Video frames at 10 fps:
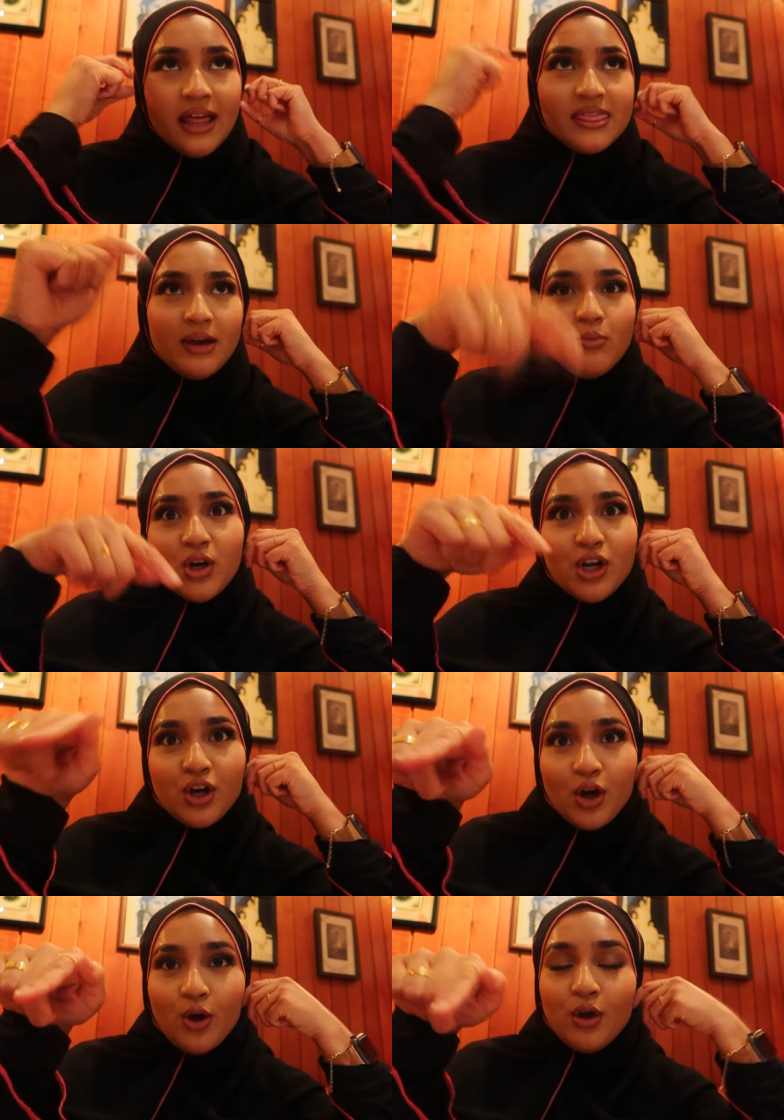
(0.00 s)
And then we're gonna
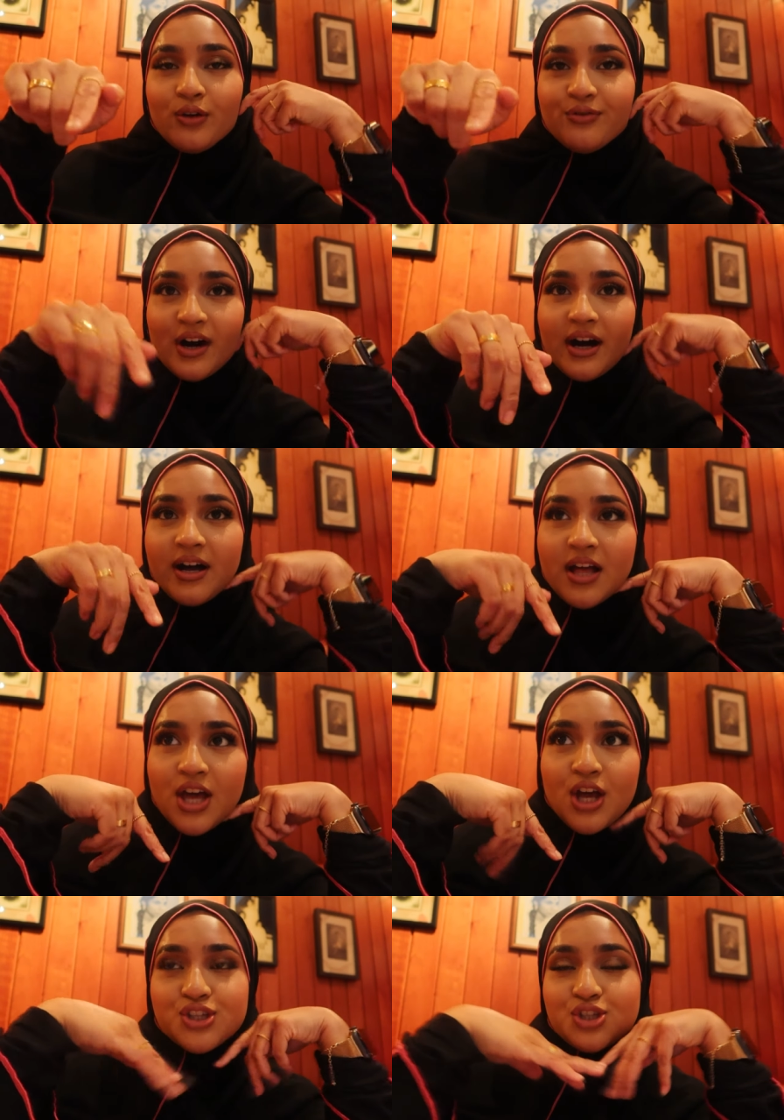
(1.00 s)
go over
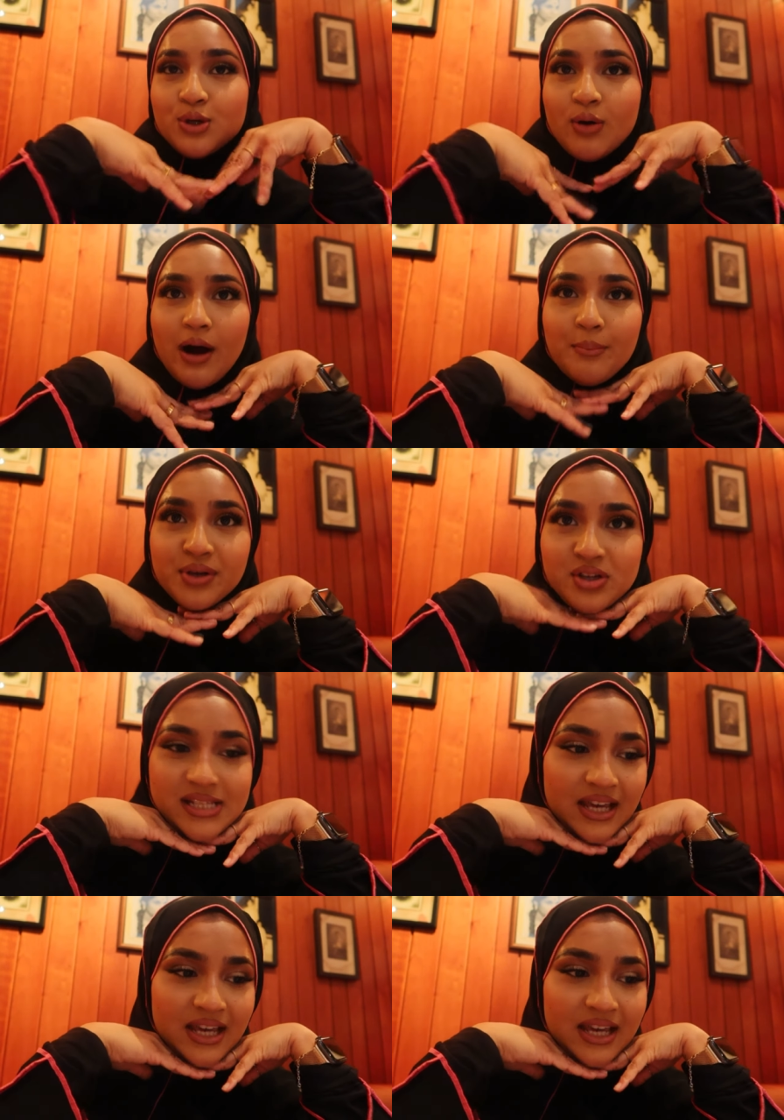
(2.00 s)
to our beauty